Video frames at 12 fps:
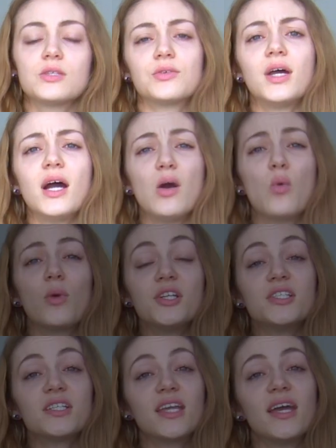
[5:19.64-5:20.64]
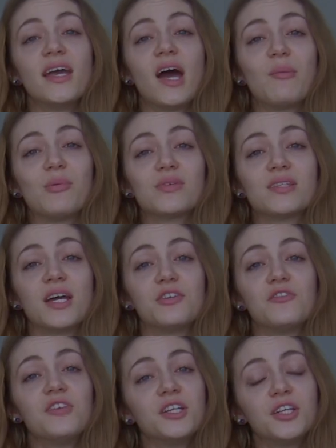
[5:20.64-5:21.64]
So now where to get apple
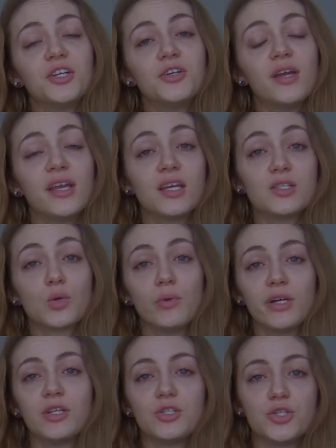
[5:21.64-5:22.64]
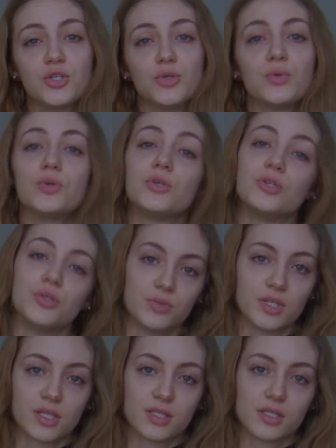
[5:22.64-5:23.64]
cider vinegar and where to
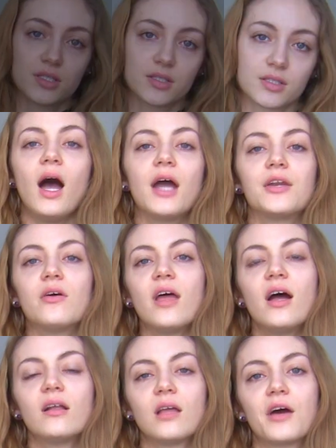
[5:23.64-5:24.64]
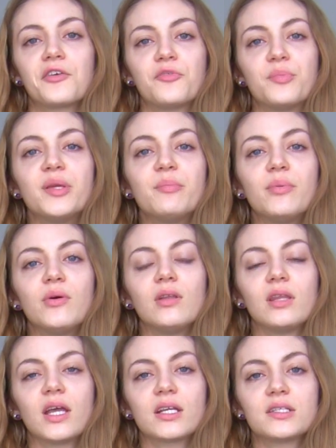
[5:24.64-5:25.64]
use it. I know that a lot of people
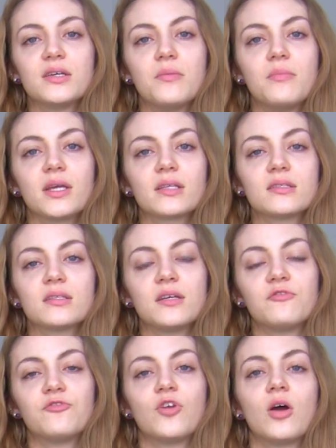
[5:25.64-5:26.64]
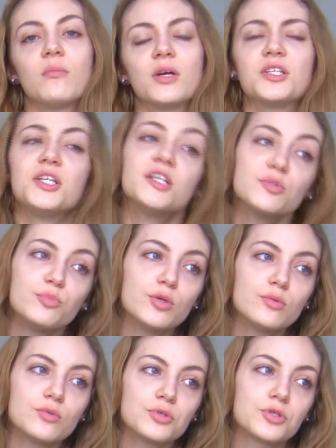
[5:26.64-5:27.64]
like to mix from a
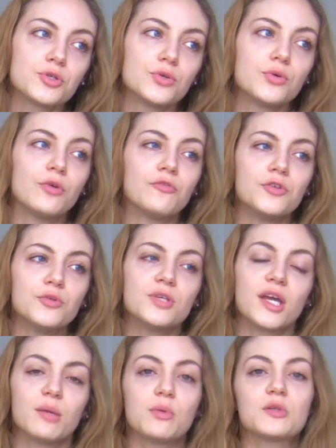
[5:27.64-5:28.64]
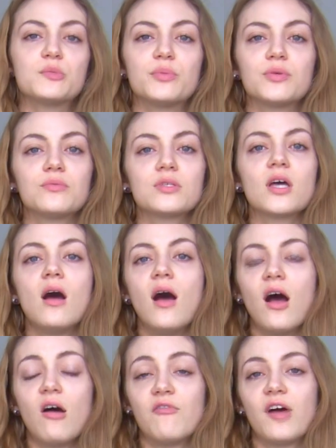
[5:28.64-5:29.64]
teaspoon to a few tablespoons
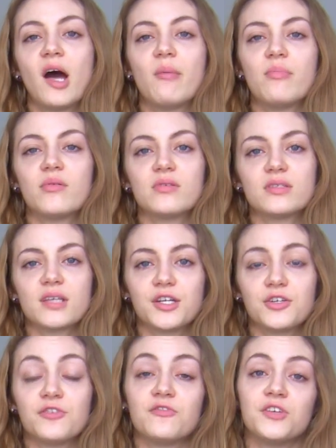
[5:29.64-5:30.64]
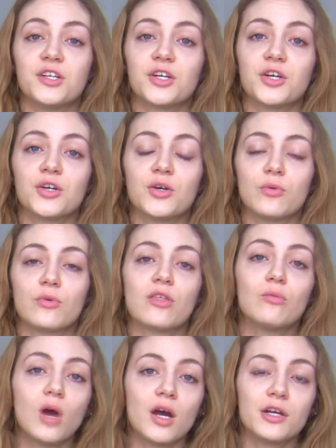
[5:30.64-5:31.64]
of apple cider vinegar
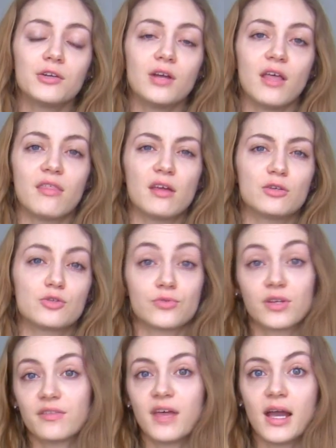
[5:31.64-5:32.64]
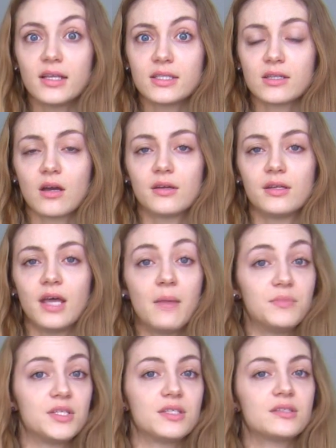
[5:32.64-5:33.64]
with water and then drink that on an
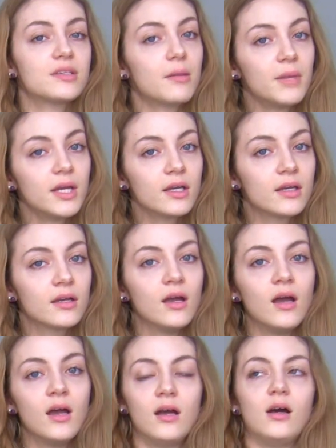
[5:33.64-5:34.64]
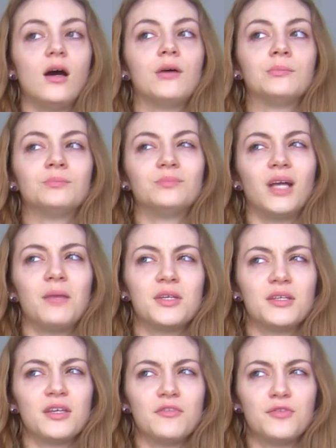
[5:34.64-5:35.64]
empty stomach. Um, I
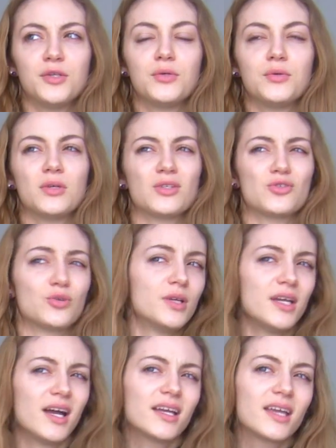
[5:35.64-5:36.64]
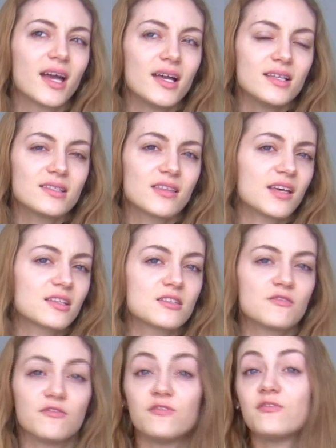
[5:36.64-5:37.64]
mean, if you enjoy it, I guess
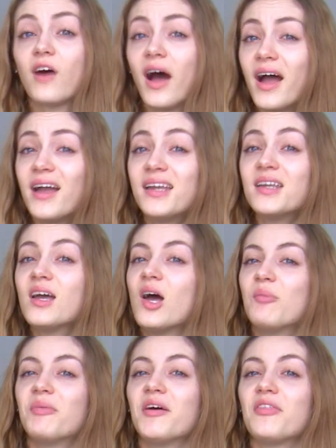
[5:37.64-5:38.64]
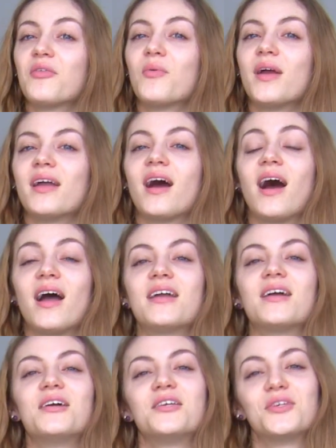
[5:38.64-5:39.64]
that's fine, but the way
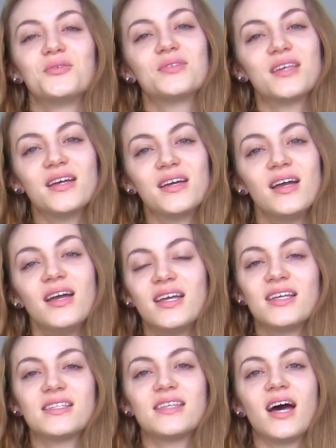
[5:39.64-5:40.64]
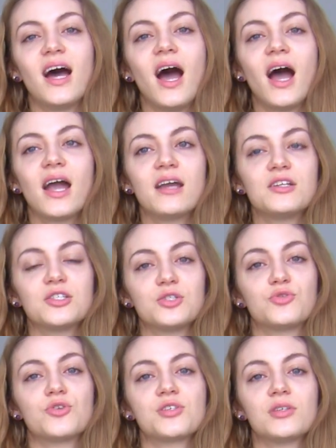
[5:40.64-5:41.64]
I use it is that I
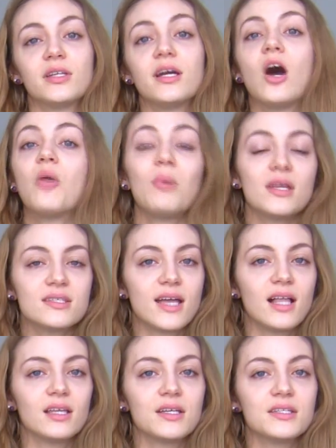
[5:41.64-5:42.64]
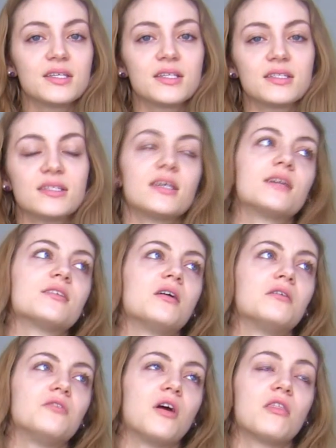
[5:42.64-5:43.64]
just drizzle it on my salads instead
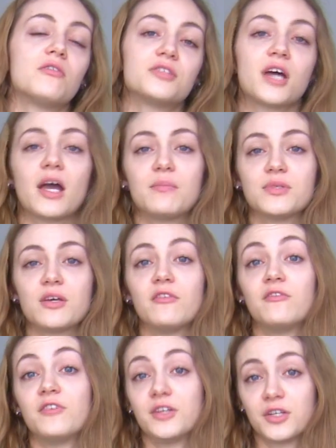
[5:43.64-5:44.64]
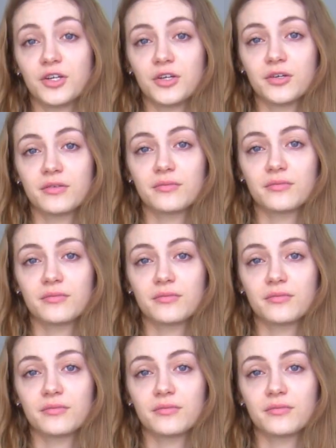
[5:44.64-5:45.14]
of other types of vinegar.